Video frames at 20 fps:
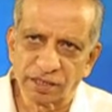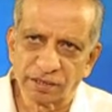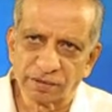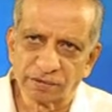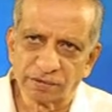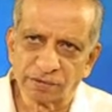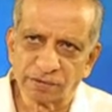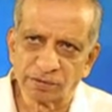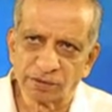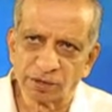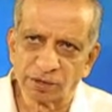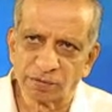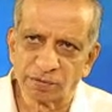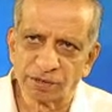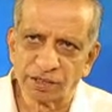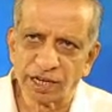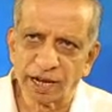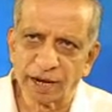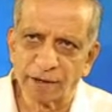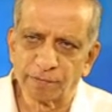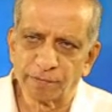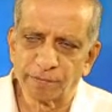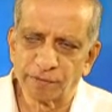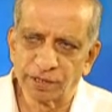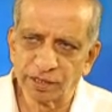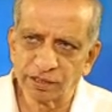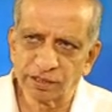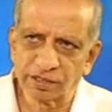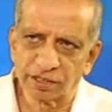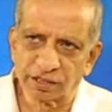we have
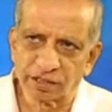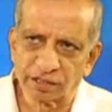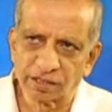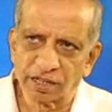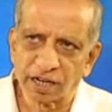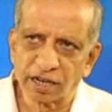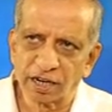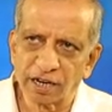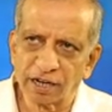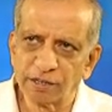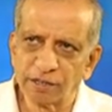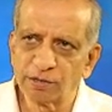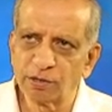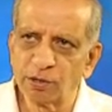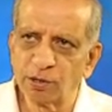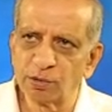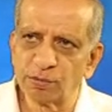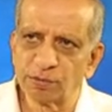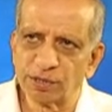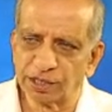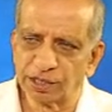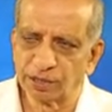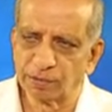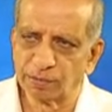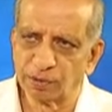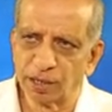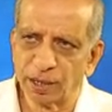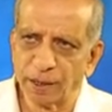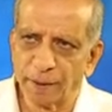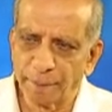mentioned, the control
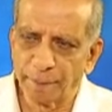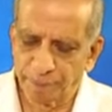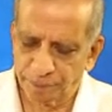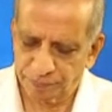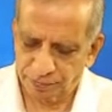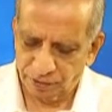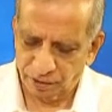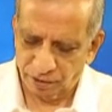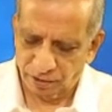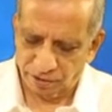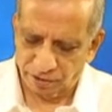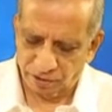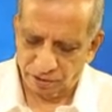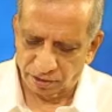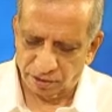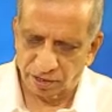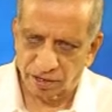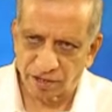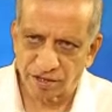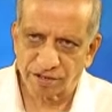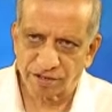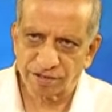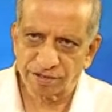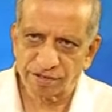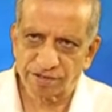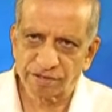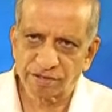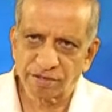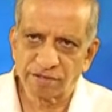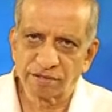variable,
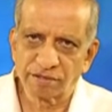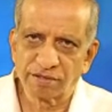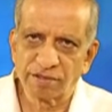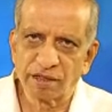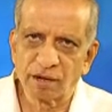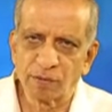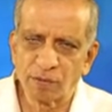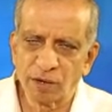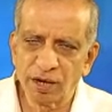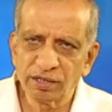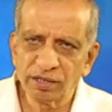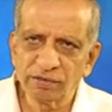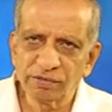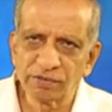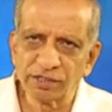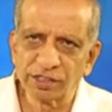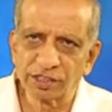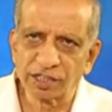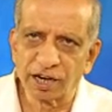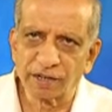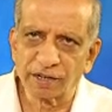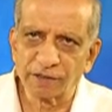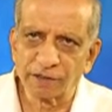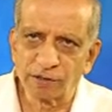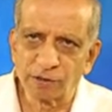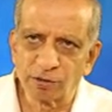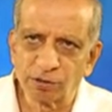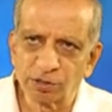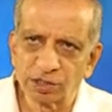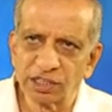is the one which
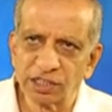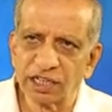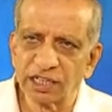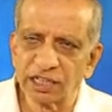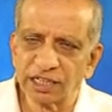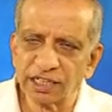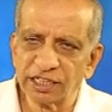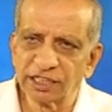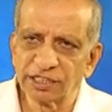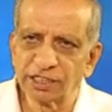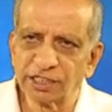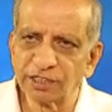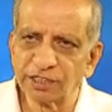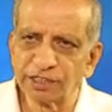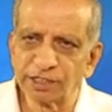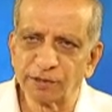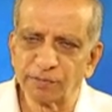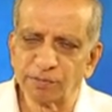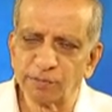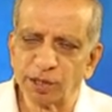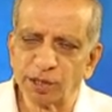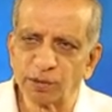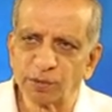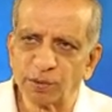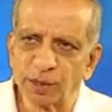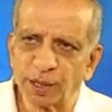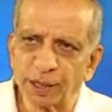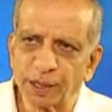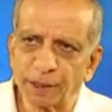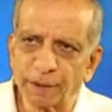controls the relationship
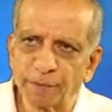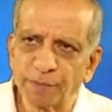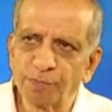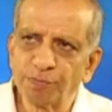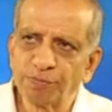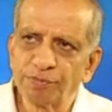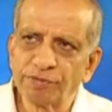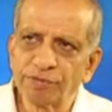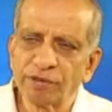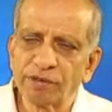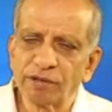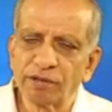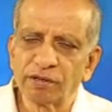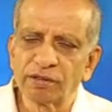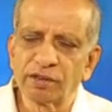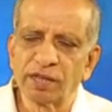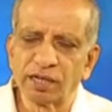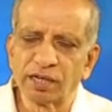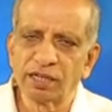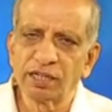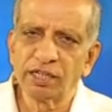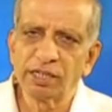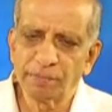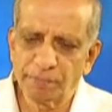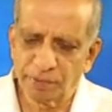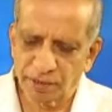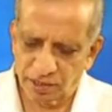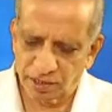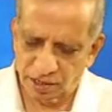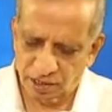between the
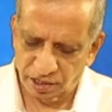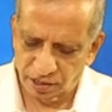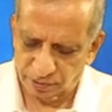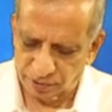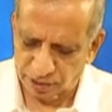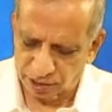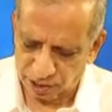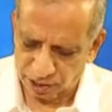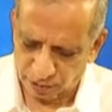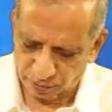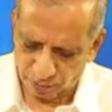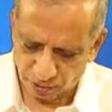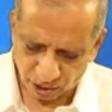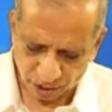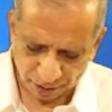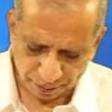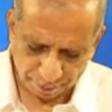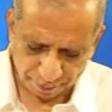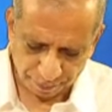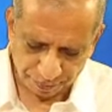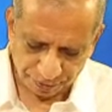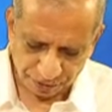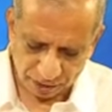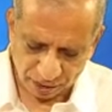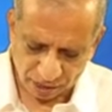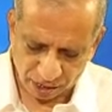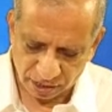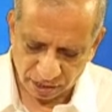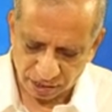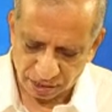independent variable
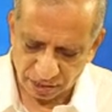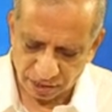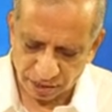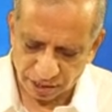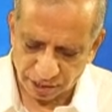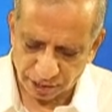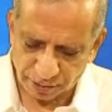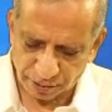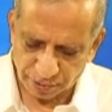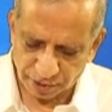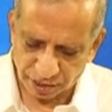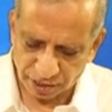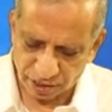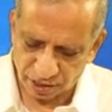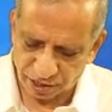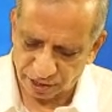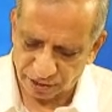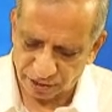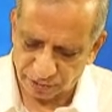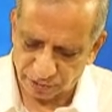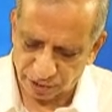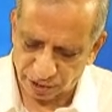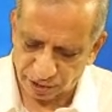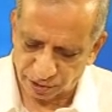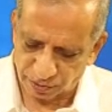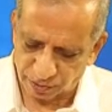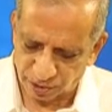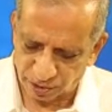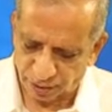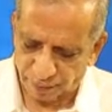and the dependent
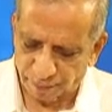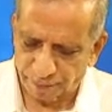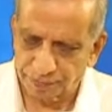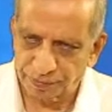variable.